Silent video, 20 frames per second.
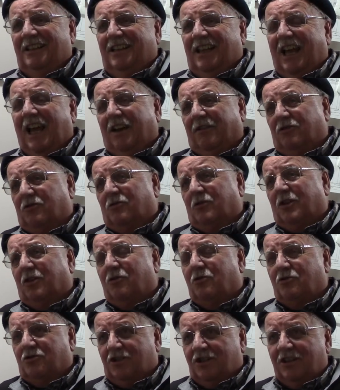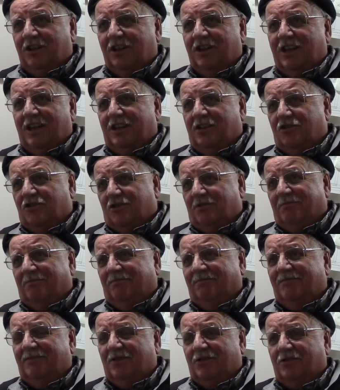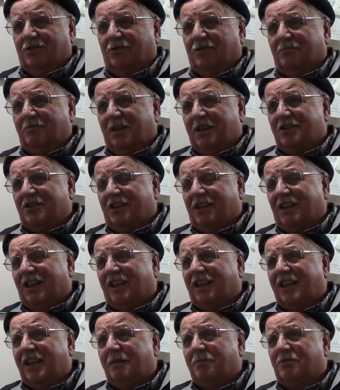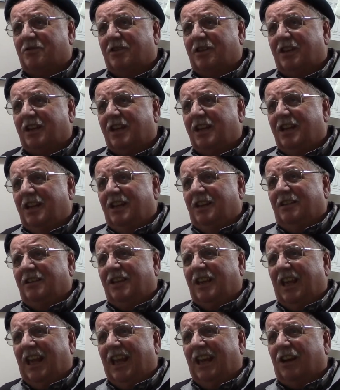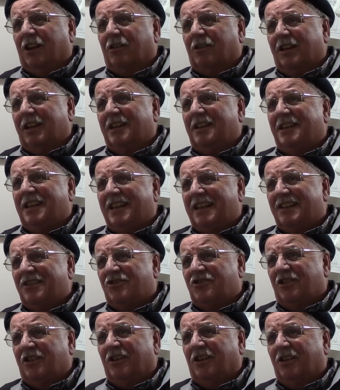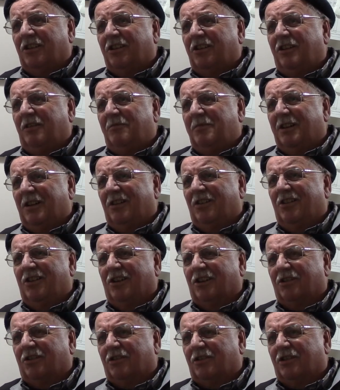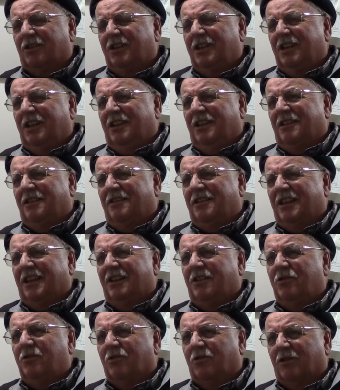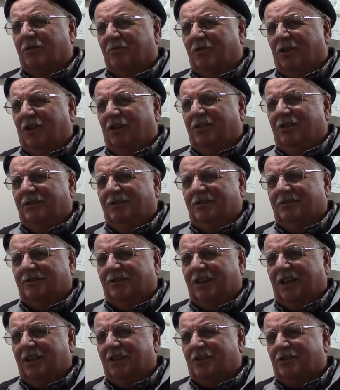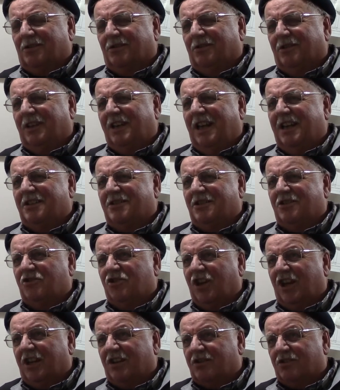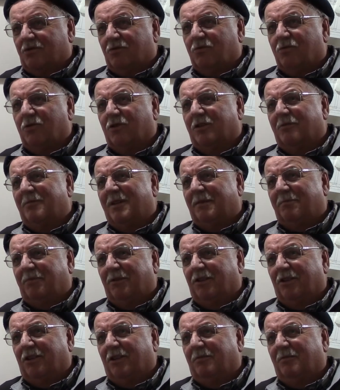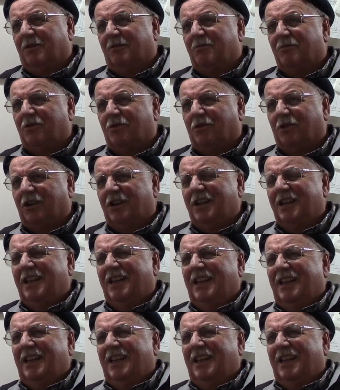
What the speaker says: after it goes into the engine. So it basically keeps the air in the engine a little bit longer than normal, okay? So it has a chance to warm up a little bit more